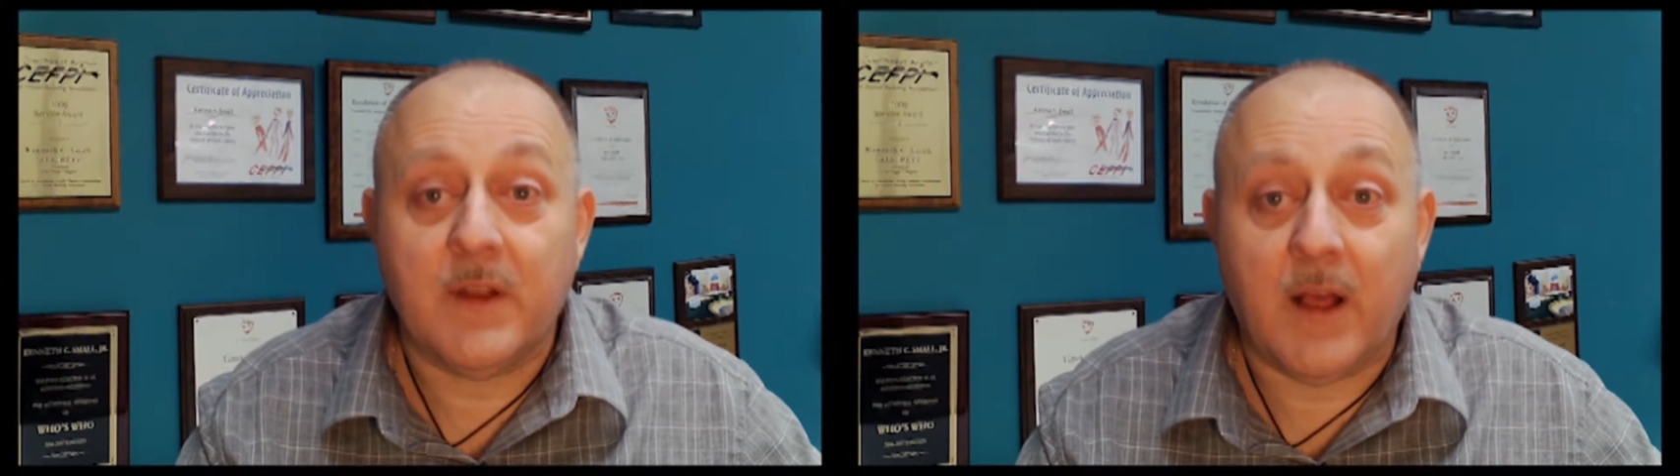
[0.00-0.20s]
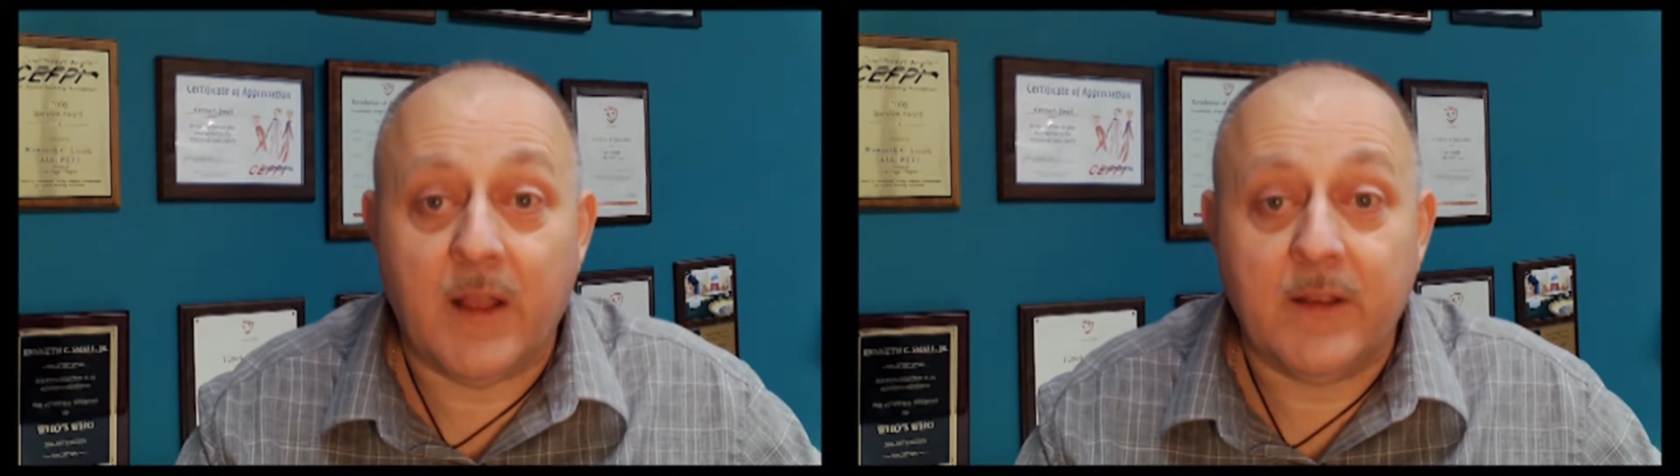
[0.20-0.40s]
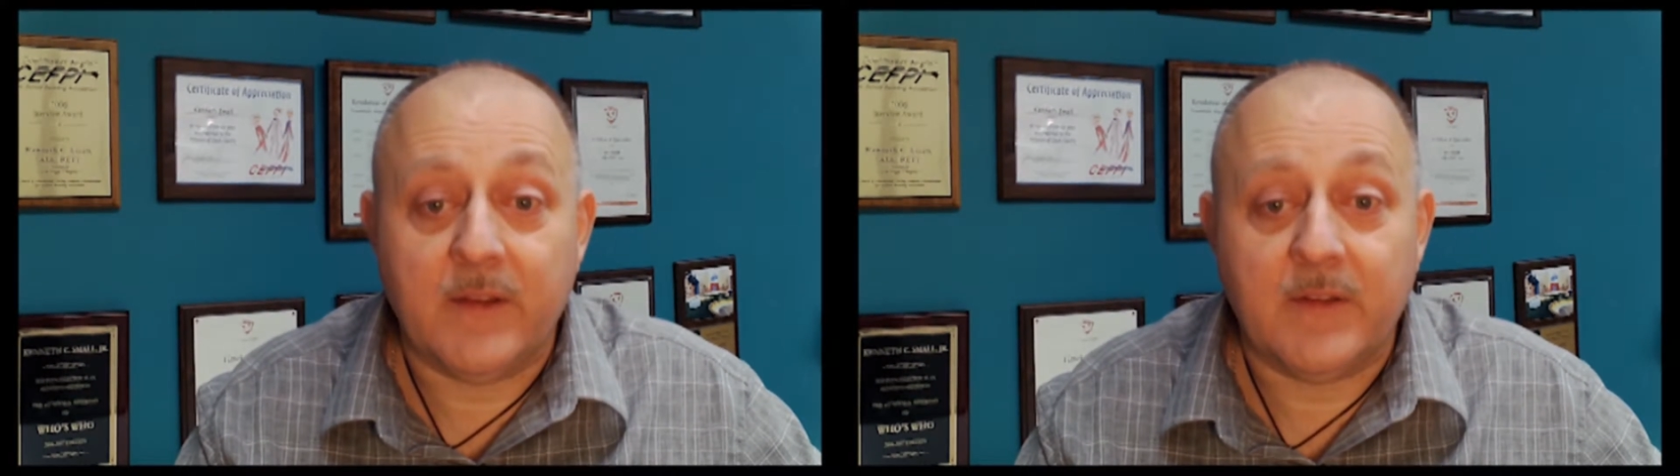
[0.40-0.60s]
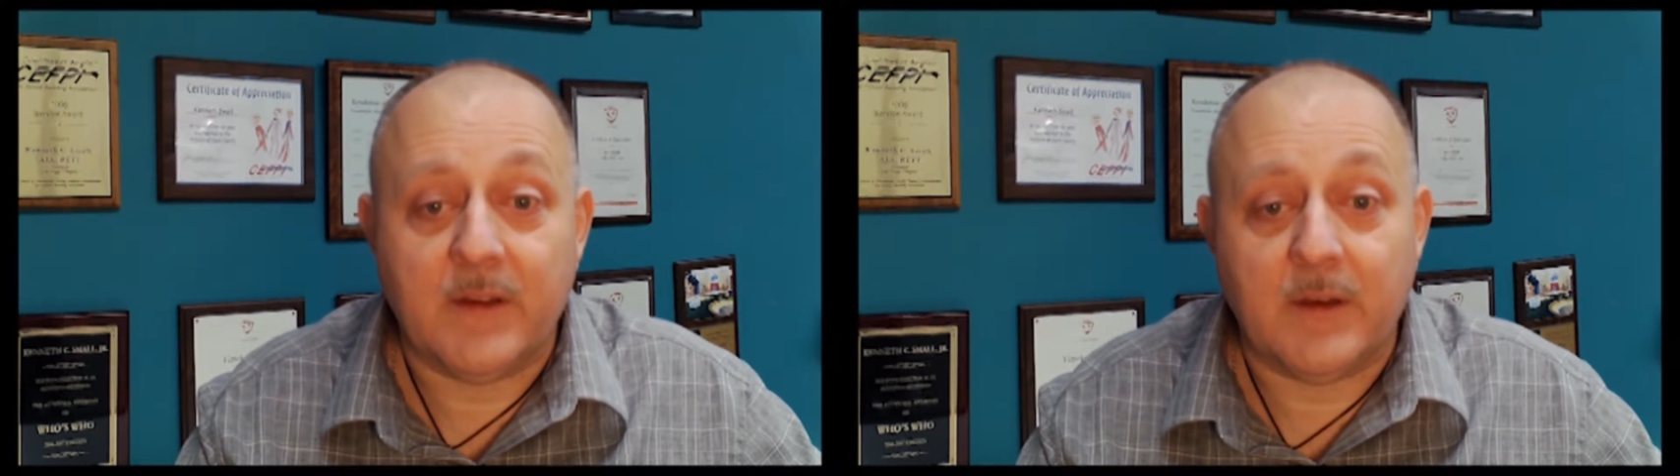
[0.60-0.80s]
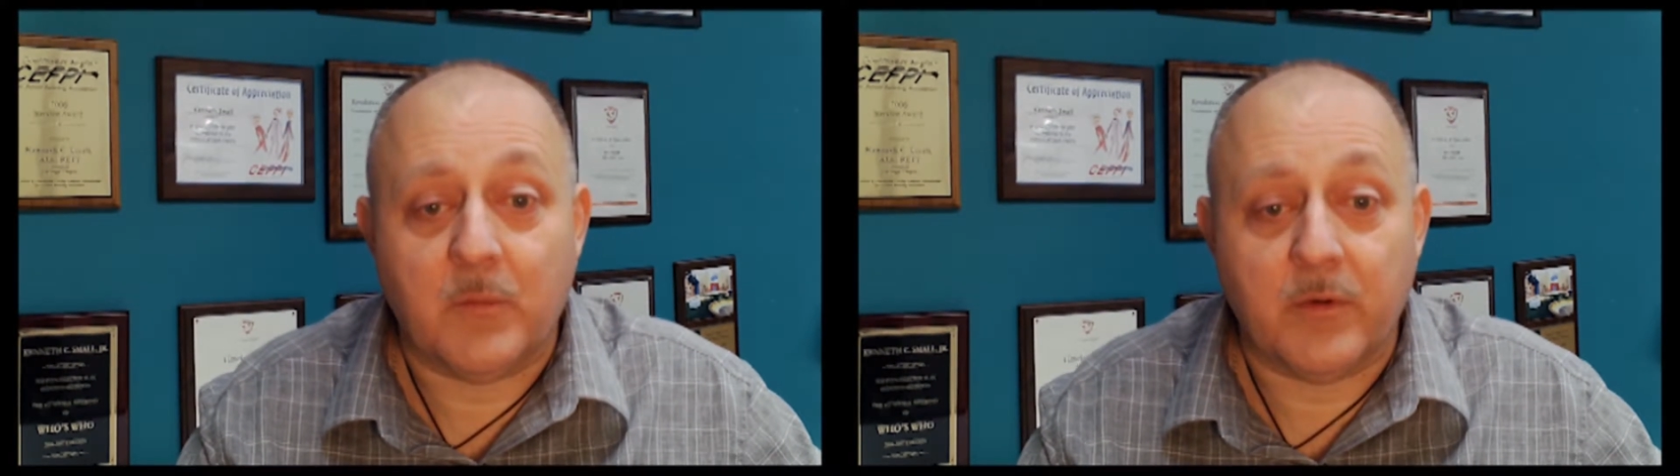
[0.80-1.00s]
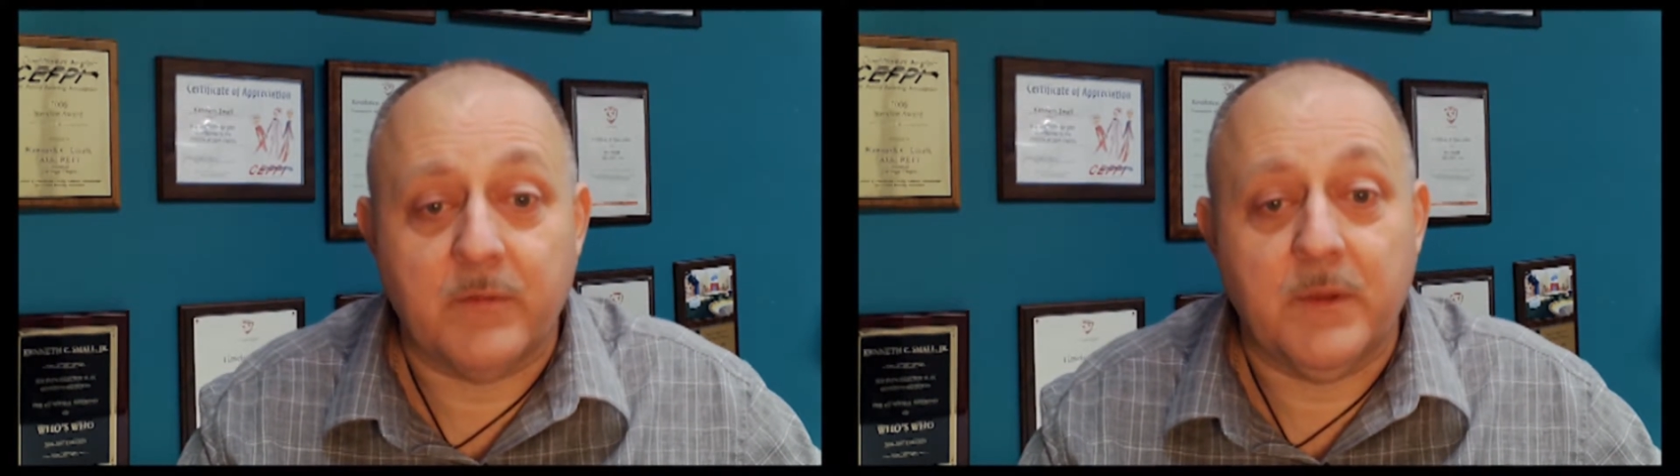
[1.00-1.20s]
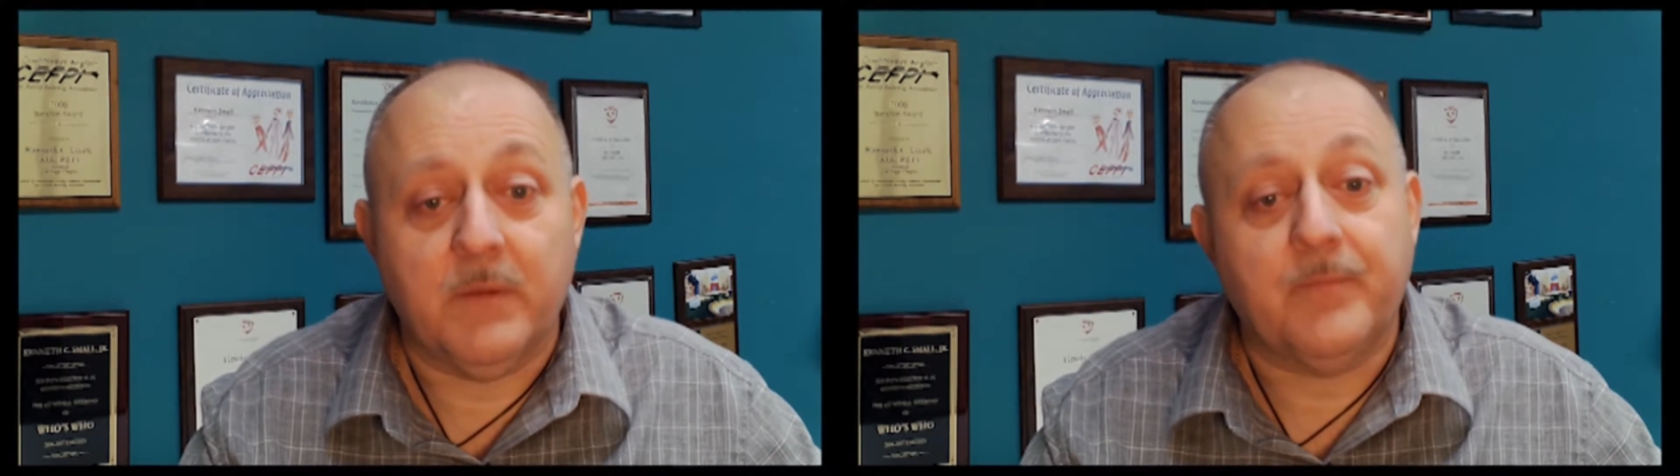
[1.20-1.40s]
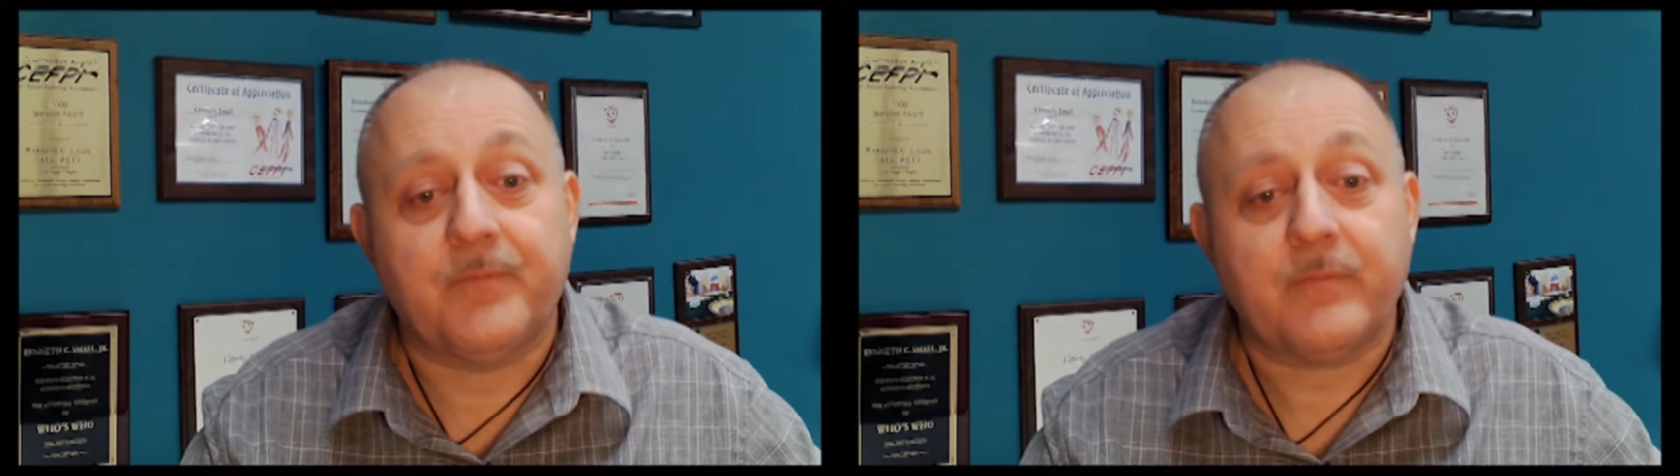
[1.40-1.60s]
not a tenant improvement.